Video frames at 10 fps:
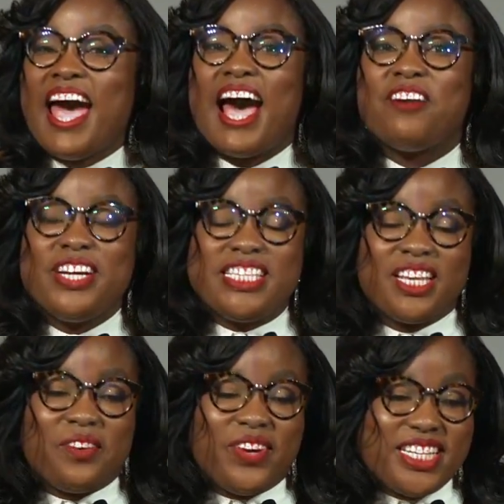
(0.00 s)
I
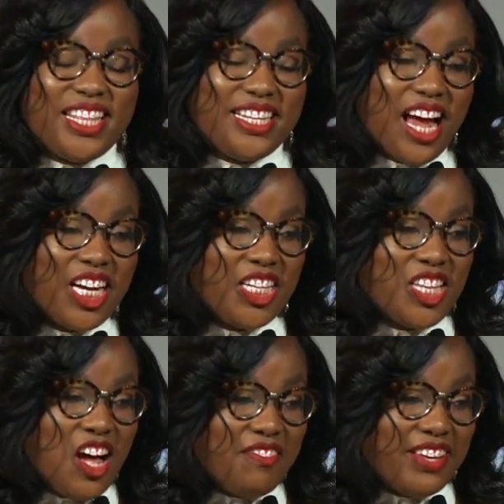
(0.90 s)
recently went to the doctor's
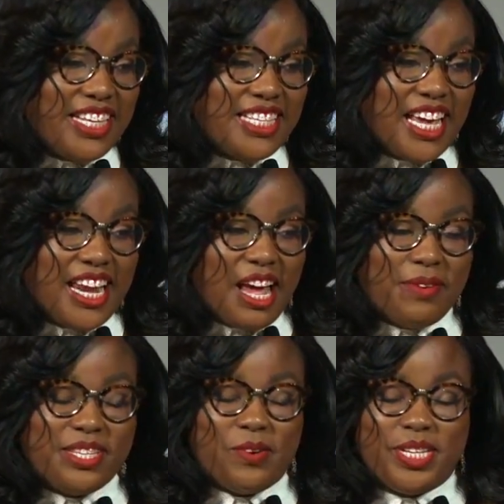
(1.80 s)
office and I
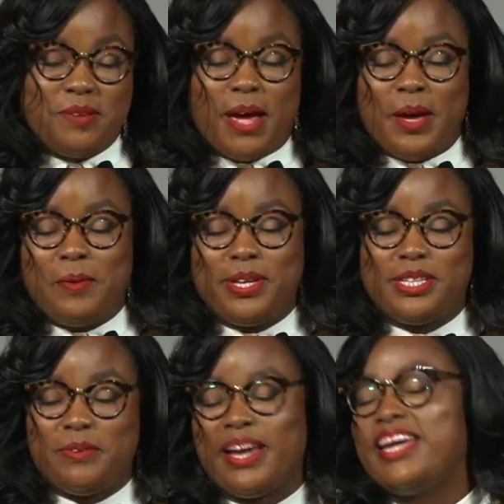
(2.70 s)
was going to my
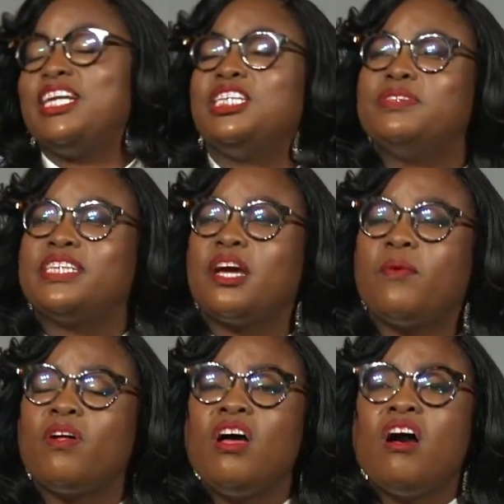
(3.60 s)
OBGYN and she was like,
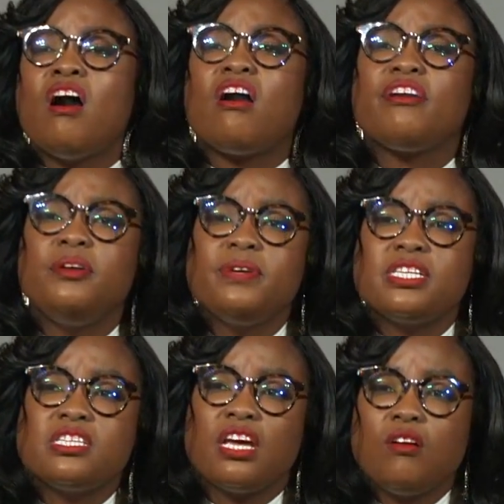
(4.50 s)
well, are you a
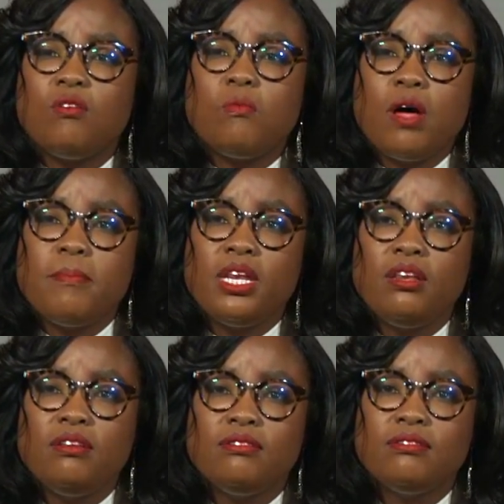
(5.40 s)
single woman?
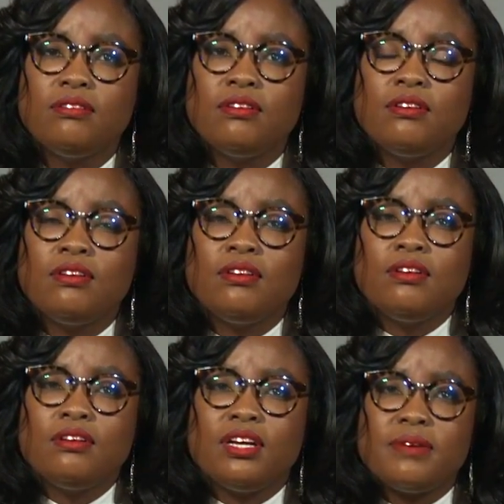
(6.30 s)

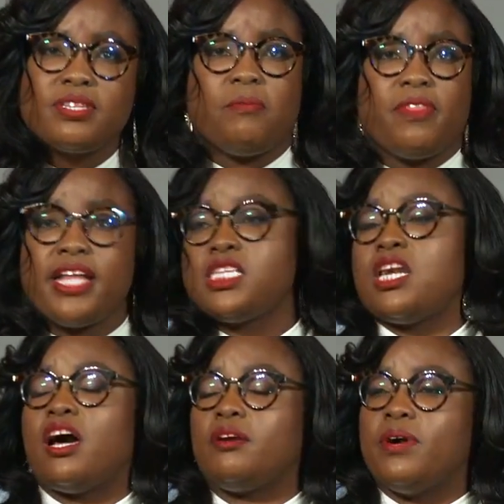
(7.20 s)
I was like, well, that's an
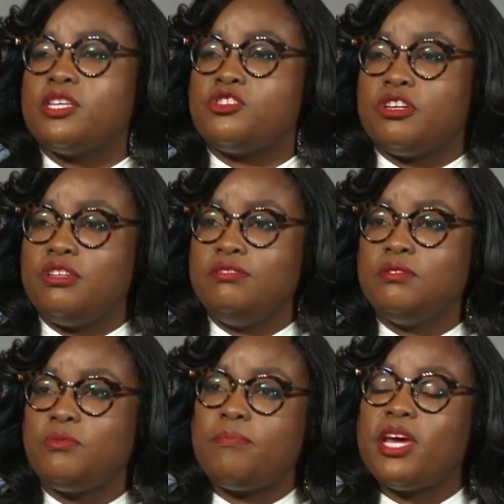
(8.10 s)
odd question.
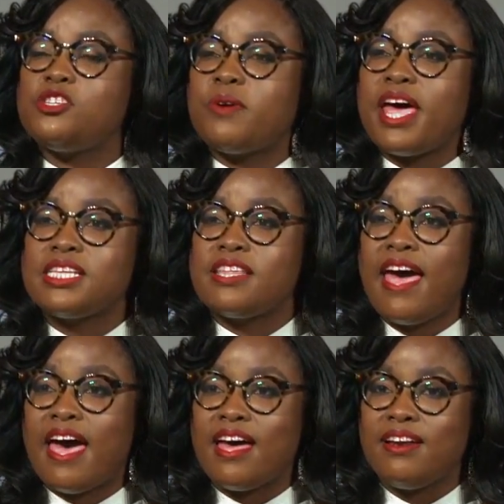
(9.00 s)
What made you ask that?